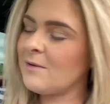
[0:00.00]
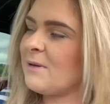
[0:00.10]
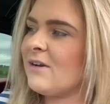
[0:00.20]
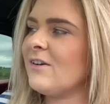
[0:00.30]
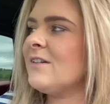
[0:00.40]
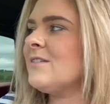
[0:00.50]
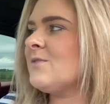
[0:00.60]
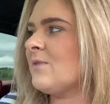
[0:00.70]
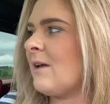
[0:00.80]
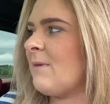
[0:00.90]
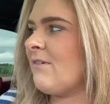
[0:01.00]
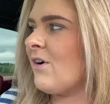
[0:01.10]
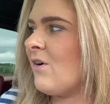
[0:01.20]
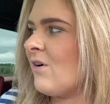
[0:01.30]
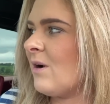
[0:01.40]
appearing, don't get me
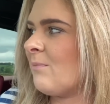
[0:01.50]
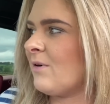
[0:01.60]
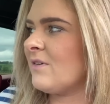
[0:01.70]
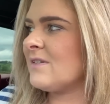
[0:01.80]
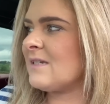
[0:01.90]
wrong, but